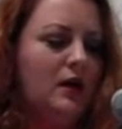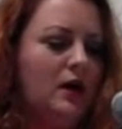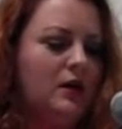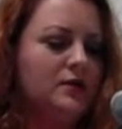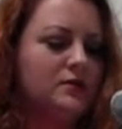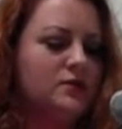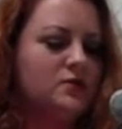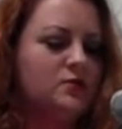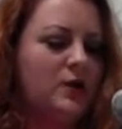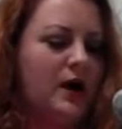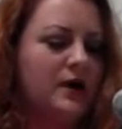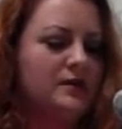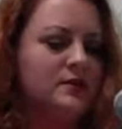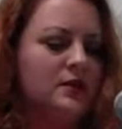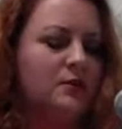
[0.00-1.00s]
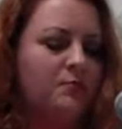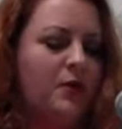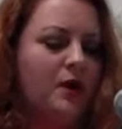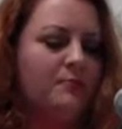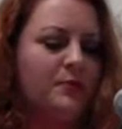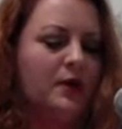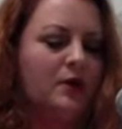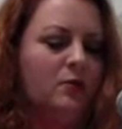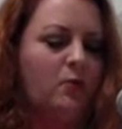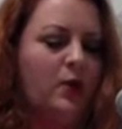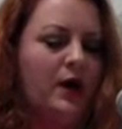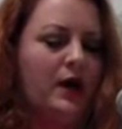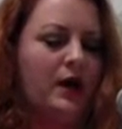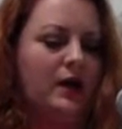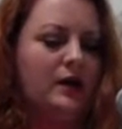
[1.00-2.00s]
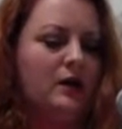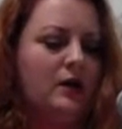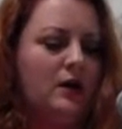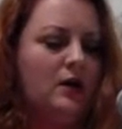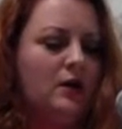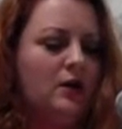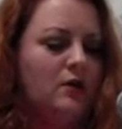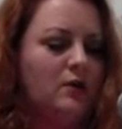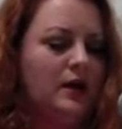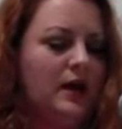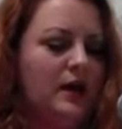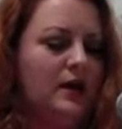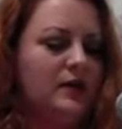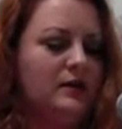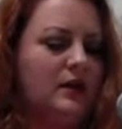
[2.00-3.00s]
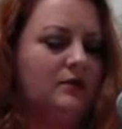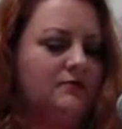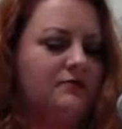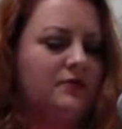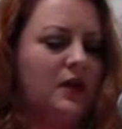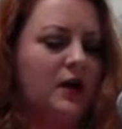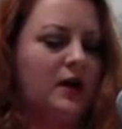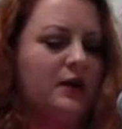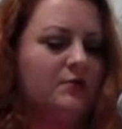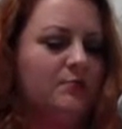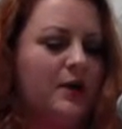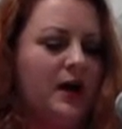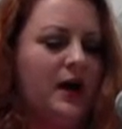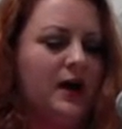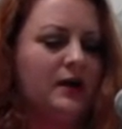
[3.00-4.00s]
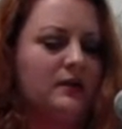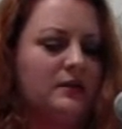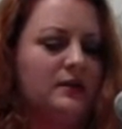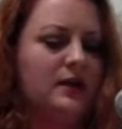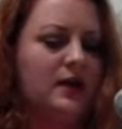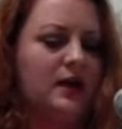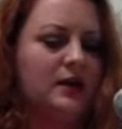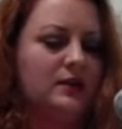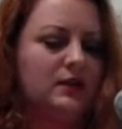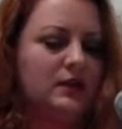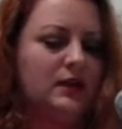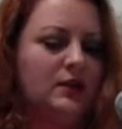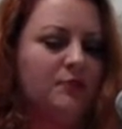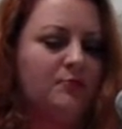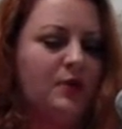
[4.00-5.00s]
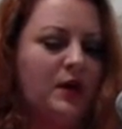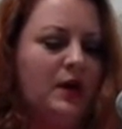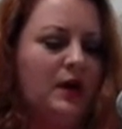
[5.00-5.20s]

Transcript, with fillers: undistracted, pumping away, her head now flying back, neck limp,